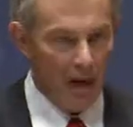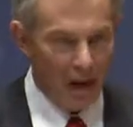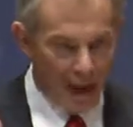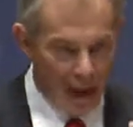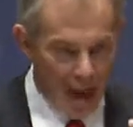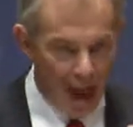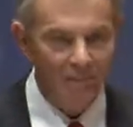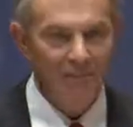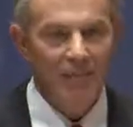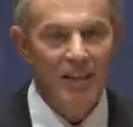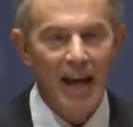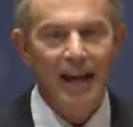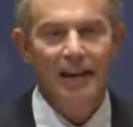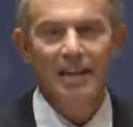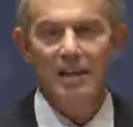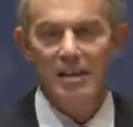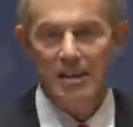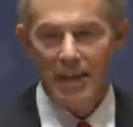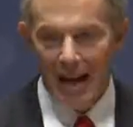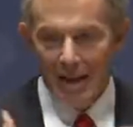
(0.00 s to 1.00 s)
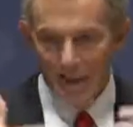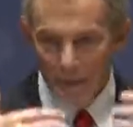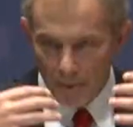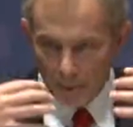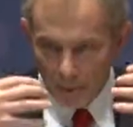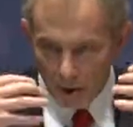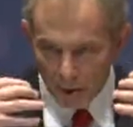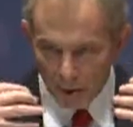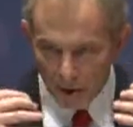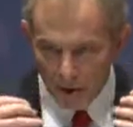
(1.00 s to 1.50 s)
have that as their
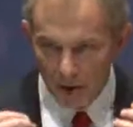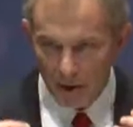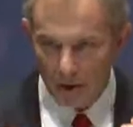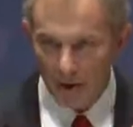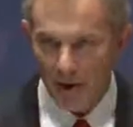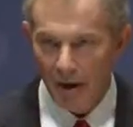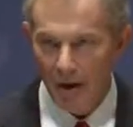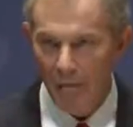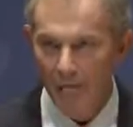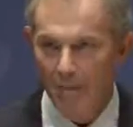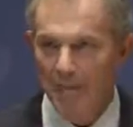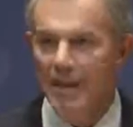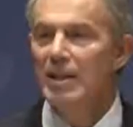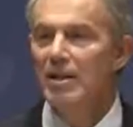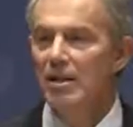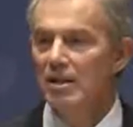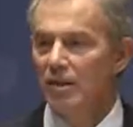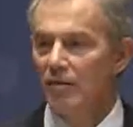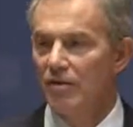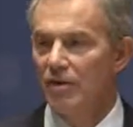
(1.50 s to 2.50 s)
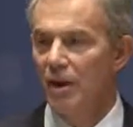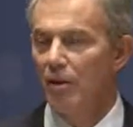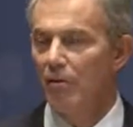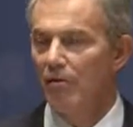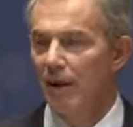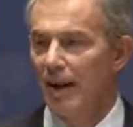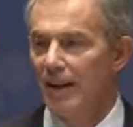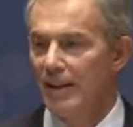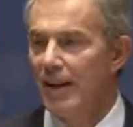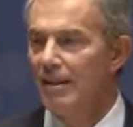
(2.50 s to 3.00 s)
means of
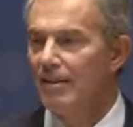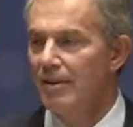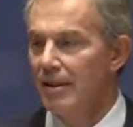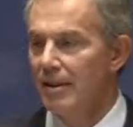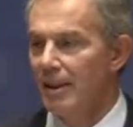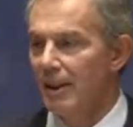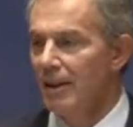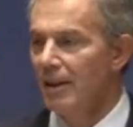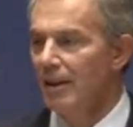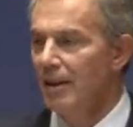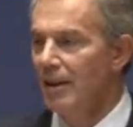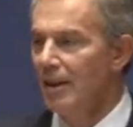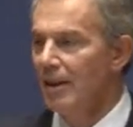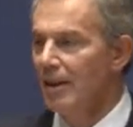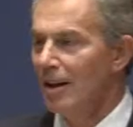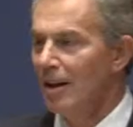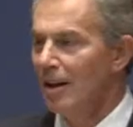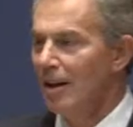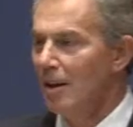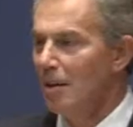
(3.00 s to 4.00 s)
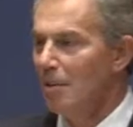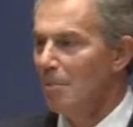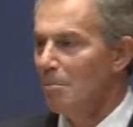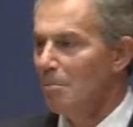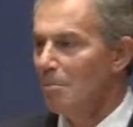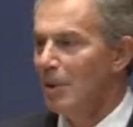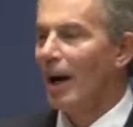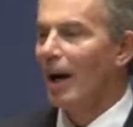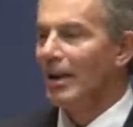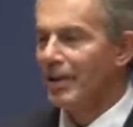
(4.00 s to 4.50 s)
self-identity,
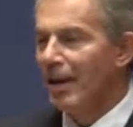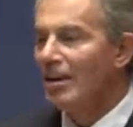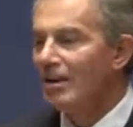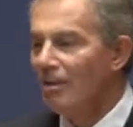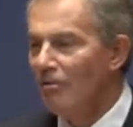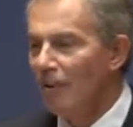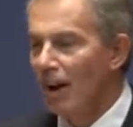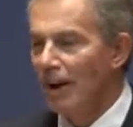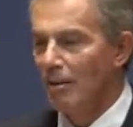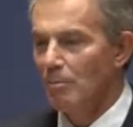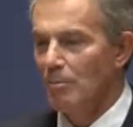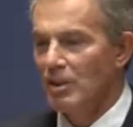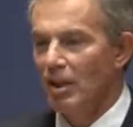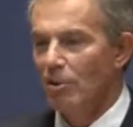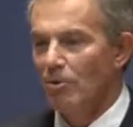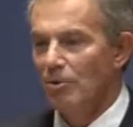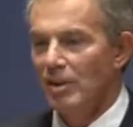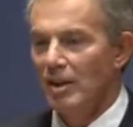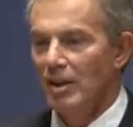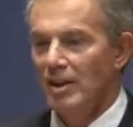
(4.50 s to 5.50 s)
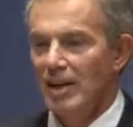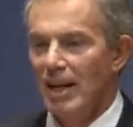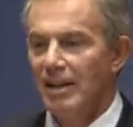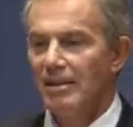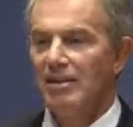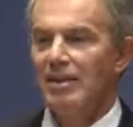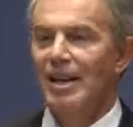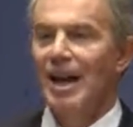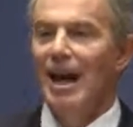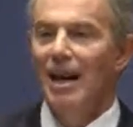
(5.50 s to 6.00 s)
but identifying themselves in a
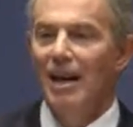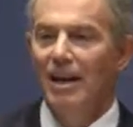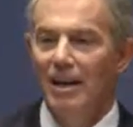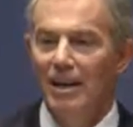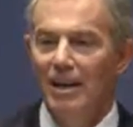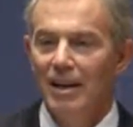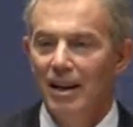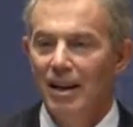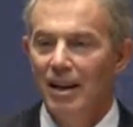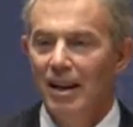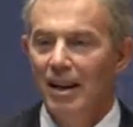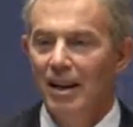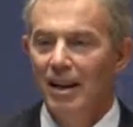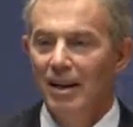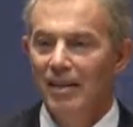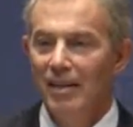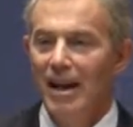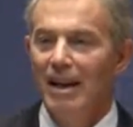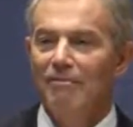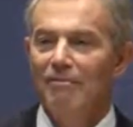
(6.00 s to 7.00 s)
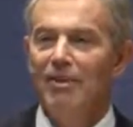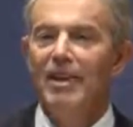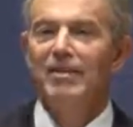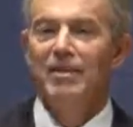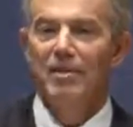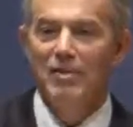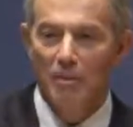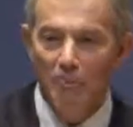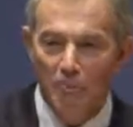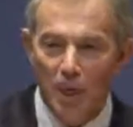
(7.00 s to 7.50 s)
sense, their
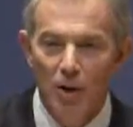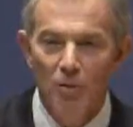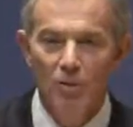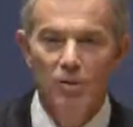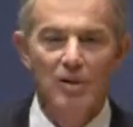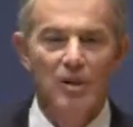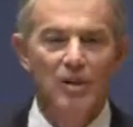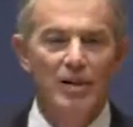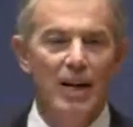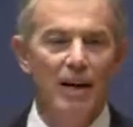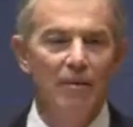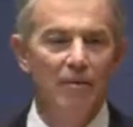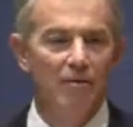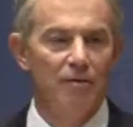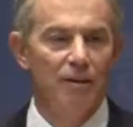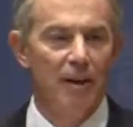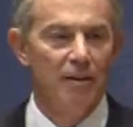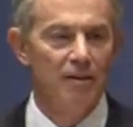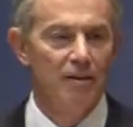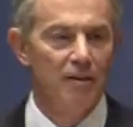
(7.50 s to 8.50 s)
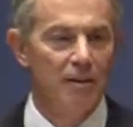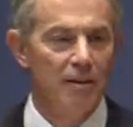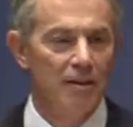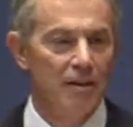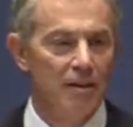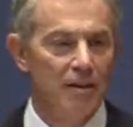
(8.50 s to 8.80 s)
faith as opposed to the other faith.